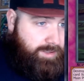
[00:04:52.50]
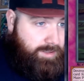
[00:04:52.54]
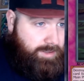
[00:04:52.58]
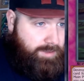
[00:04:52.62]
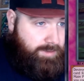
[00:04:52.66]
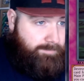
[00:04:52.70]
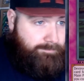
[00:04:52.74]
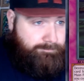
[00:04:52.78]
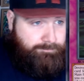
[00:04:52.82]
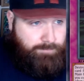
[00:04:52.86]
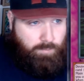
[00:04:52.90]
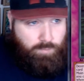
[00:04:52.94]

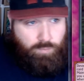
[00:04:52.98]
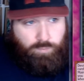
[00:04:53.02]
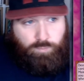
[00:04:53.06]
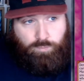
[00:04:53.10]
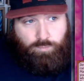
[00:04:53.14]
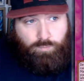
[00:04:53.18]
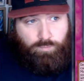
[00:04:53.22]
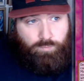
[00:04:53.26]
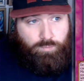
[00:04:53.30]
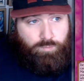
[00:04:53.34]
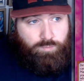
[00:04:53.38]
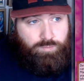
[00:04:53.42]

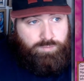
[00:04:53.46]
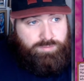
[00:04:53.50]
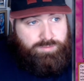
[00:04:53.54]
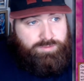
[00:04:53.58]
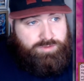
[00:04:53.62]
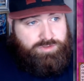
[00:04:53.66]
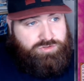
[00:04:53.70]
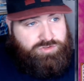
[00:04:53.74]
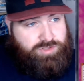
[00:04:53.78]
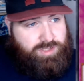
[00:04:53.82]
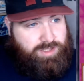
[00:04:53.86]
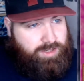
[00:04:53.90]

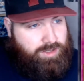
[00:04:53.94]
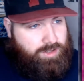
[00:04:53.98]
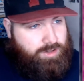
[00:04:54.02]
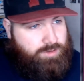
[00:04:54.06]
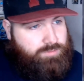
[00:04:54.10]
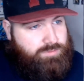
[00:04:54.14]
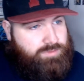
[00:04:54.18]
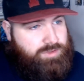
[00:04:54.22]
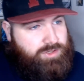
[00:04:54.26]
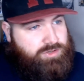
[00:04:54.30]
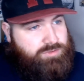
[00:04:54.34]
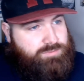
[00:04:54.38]
So there you go.
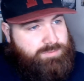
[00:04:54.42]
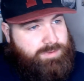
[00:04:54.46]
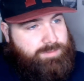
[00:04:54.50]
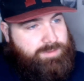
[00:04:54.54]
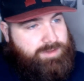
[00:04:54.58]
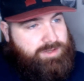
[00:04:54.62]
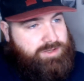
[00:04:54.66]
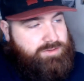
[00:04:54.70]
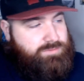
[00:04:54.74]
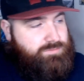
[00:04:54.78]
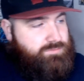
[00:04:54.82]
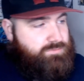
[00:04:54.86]
You got maybe
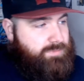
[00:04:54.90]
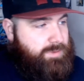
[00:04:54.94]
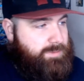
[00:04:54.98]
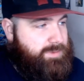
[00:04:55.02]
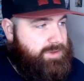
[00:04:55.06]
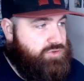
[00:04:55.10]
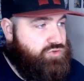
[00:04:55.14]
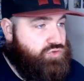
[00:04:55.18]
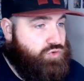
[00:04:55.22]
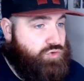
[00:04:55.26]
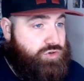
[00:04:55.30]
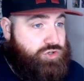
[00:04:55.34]
you're
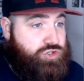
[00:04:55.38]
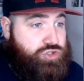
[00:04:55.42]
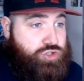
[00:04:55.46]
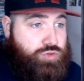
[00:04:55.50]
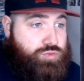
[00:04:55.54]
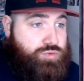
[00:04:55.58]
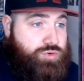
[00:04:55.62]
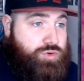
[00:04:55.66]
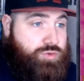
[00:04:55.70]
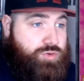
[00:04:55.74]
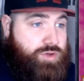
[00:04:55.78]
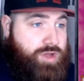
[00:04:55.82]
drawing 2
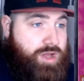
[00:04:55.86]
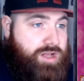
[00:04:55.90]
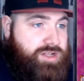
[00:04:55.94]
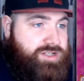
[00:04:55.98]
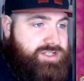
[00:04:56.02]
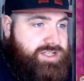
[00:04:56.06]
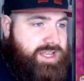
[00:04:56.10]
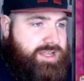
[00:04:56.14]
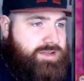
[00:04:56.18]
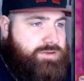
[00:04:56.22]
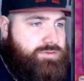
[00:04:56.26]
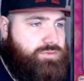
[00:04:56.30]
new cards
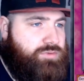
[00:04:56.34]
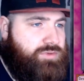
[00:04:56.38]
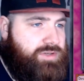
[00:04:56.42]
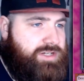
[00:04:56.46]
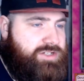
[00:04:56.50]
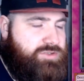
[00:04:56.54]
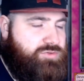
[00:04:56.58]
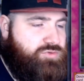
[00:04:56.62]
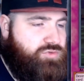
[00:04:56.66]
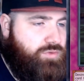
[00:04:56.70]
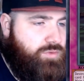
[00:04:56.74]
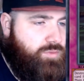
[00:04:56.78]
now, or at
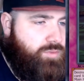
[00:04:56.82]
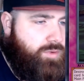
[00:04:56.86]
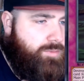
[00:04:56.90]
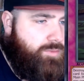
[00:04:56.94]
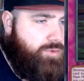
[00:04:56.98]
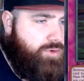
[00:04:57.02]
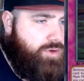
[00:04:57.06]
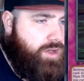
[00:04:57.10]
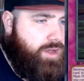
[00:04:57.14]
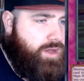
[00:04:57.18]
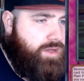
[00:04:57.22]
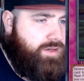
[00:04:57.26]
least drawing 1 more
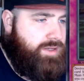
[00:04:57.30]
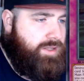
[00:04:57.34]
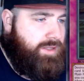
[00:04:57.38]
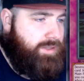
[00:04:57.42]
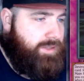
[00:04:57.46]
card.